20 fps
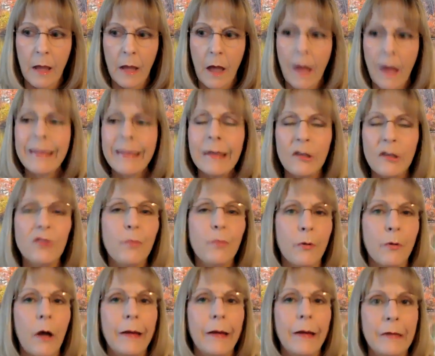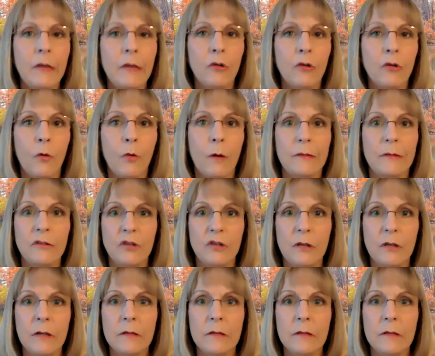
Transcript: I get your question.